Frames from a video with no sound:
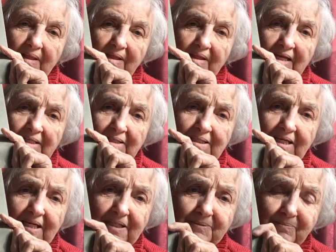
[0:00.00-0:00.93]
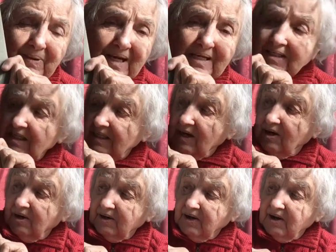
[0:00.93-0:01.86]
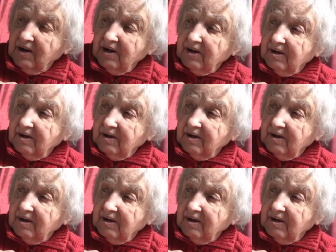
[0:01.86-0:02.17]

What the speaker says: This is painted on